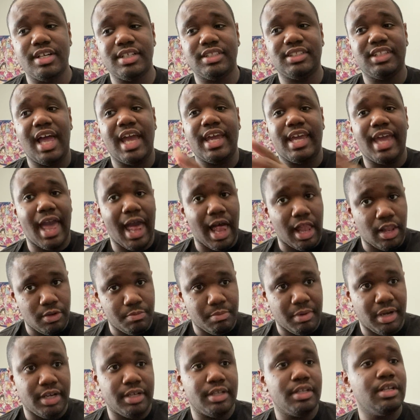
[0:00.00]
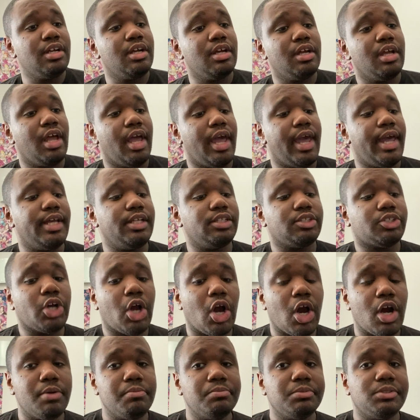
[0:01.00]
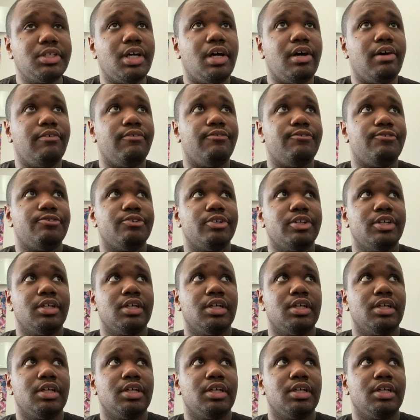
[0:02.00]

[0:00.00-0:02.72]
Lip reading: like Elma in terms of